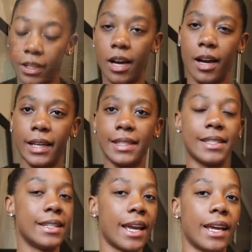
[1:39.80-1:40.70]
vlog,
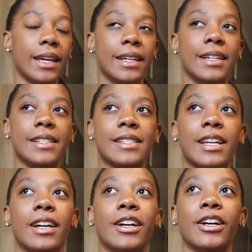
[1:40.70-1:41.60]
today is
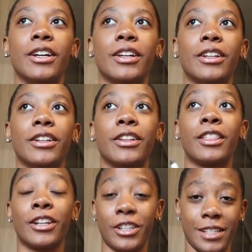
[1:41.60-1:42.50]

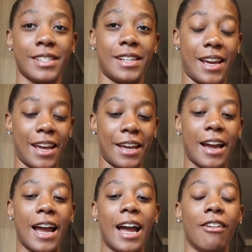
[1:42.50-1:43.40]
Thursday.
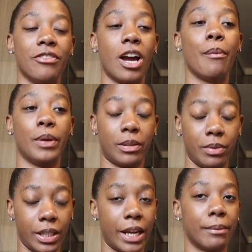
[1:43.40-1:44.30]
I have not picked
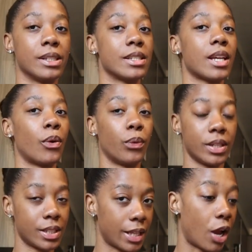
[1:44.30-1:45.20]
up the camera since I
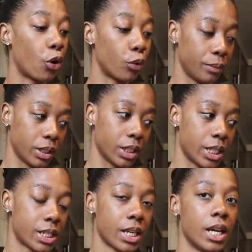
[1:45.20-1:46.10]
went to that Home
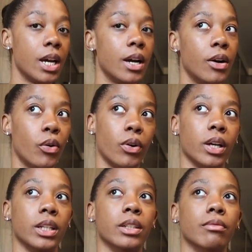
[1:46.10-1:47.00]
Goods
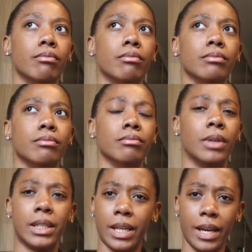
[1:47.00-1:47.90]
on
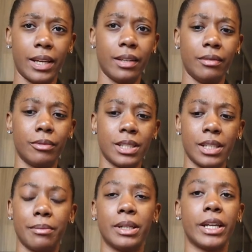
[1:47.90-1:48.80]
Monday, was
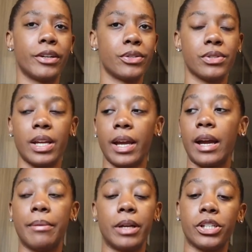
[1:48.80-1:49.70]
it? Monday or Tuesday?
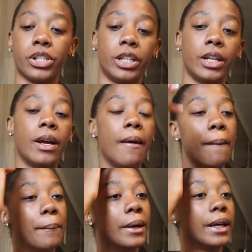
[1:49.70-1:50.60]
I'm not sure.
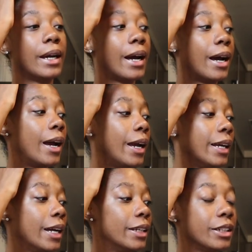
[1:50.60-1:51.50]
But
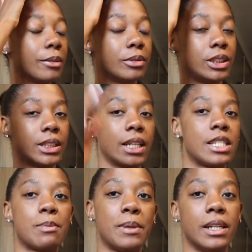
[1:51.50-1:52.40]
I ended up just like
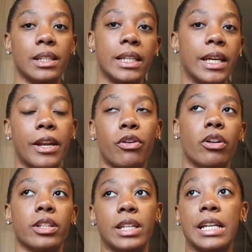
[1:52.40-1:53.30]
speedily getting
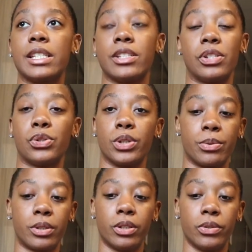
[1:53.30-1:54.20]
all the things because the
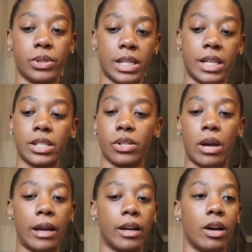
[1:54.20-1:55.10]
stores were closing. So
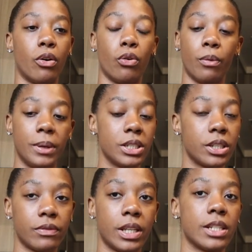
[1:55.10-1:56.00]
I got a whole
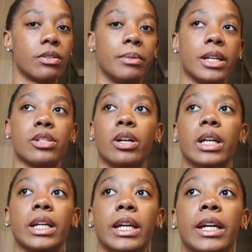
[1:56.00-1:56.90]
bunch of things from like
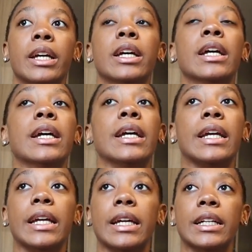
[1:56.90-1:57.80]
Target.
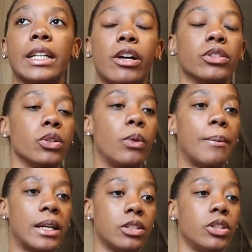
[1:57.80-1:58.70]
And I also
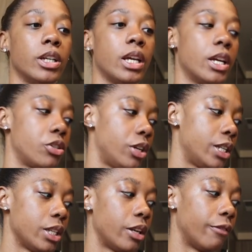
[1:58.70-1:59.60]
went back to Target
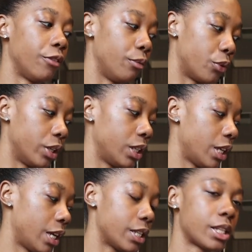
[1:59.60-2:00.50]
yesterday to get a few more
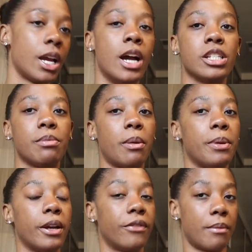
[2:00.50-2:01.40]
things to
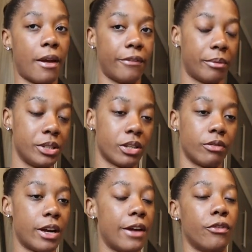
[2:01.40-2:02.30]
prepare for my family's
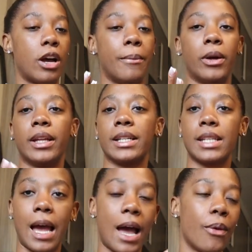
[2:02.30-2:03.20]
arrival. I bought like
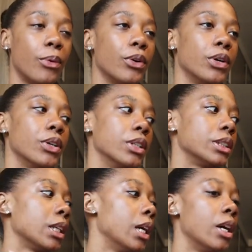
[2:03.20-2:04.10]

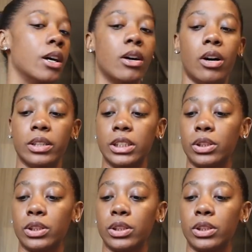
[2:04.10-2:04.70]
towels, all these